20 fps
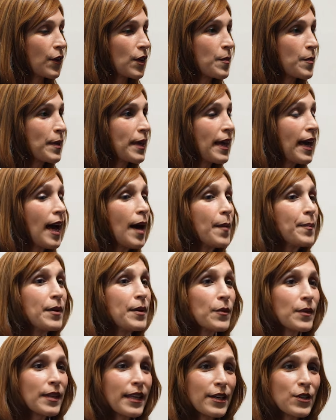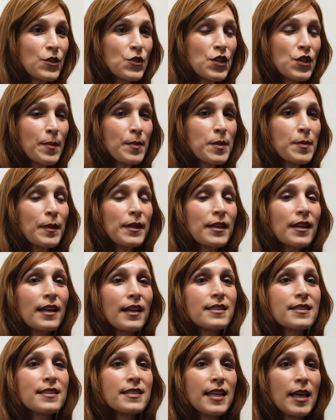There can be happy relationships, but
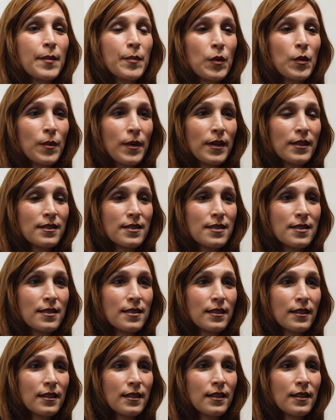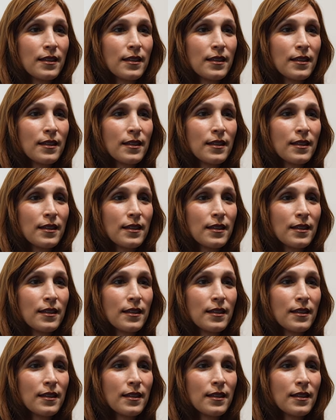not stable ones.